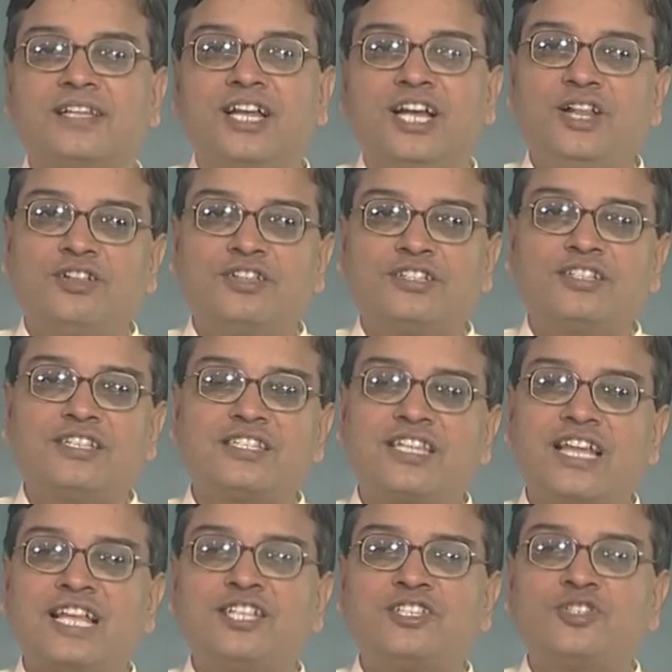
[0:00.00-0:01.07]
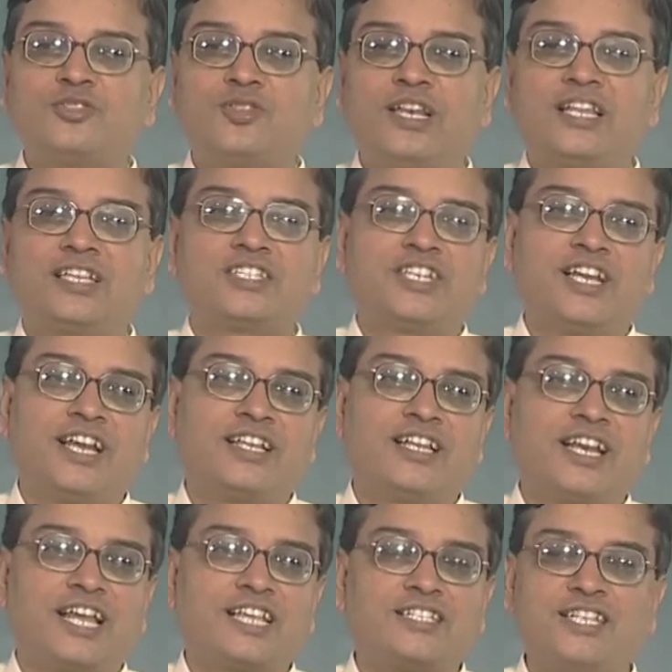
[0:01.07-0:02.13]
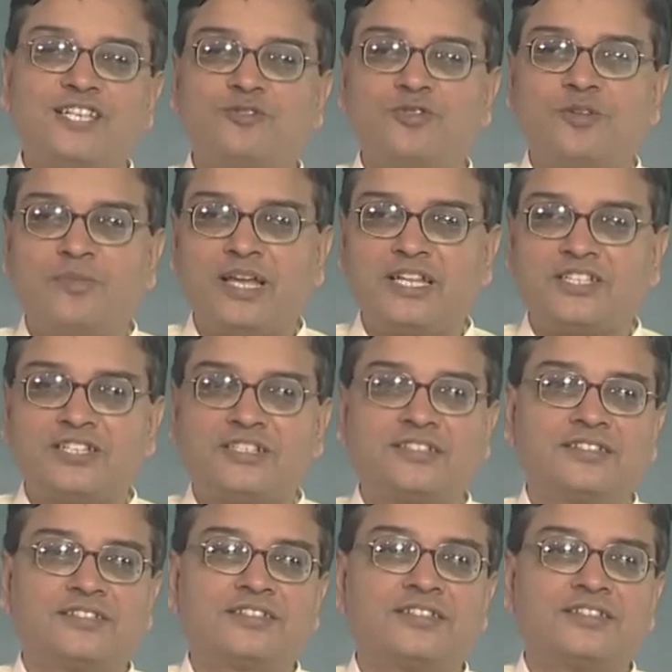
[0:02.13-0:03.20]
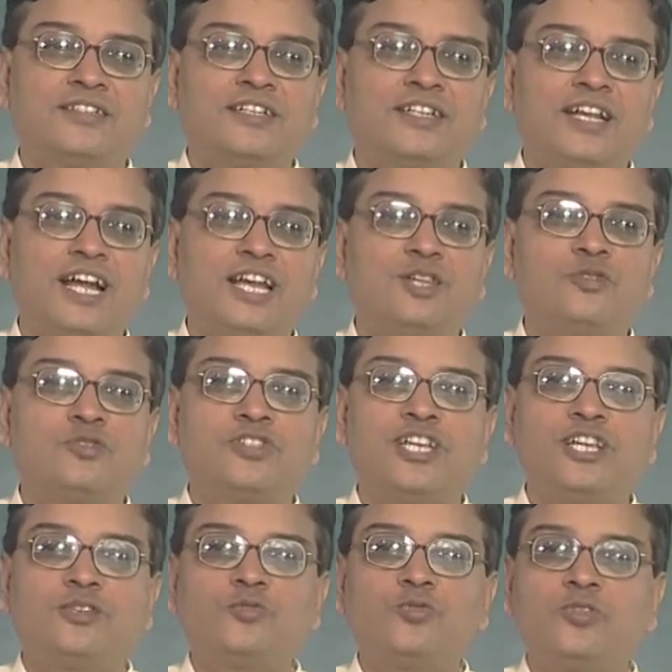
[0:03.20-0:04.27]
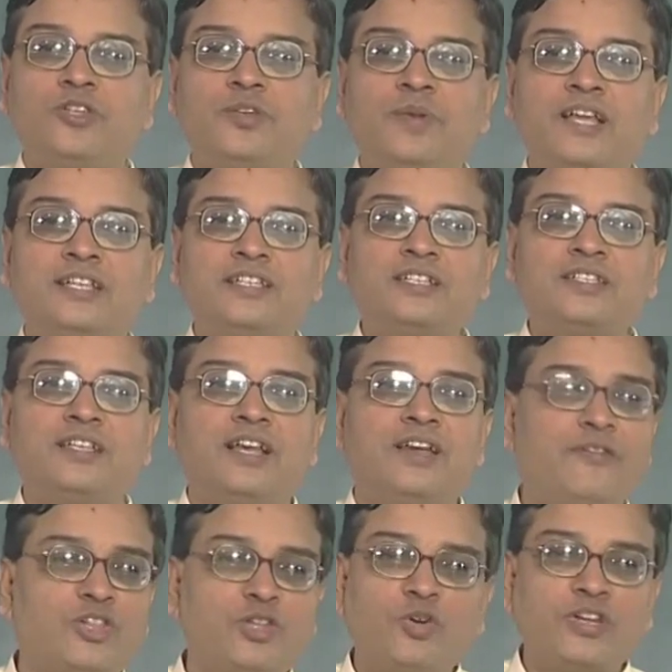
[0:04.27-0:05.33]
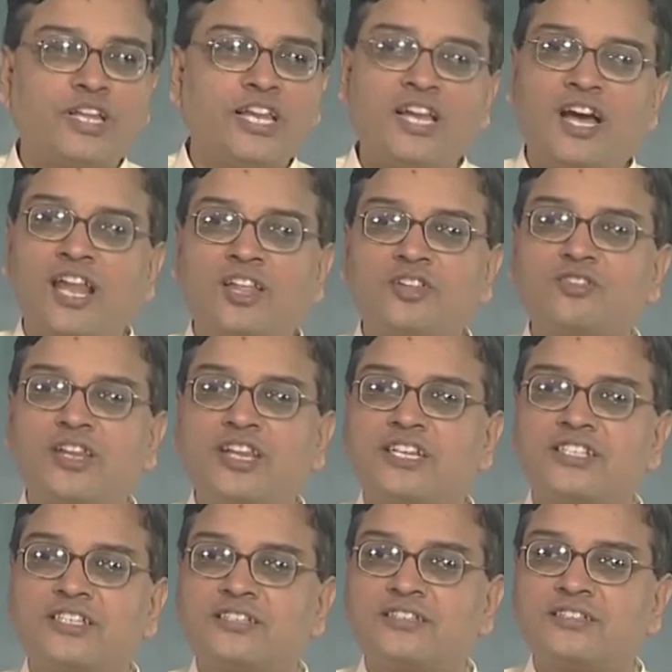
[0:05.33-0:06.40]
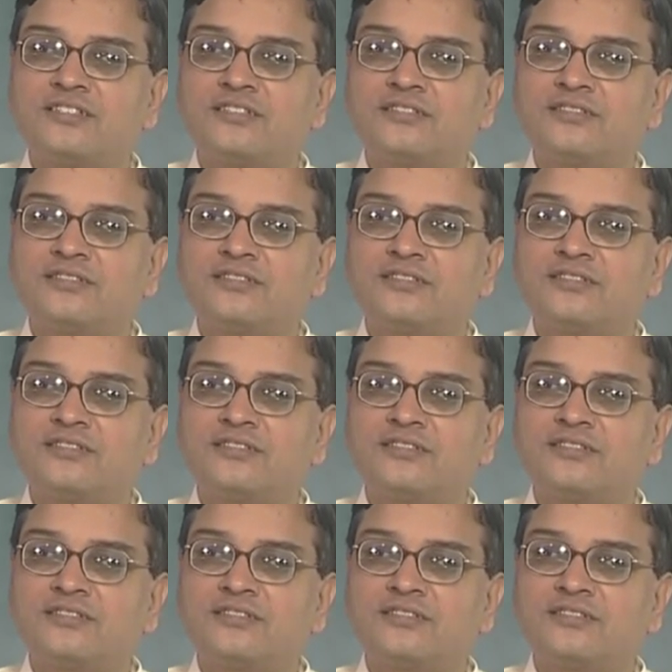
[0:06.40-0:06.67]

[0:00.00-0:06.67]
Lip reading: This is nice to illustrate that I see two images and you see two images without any hallucinations.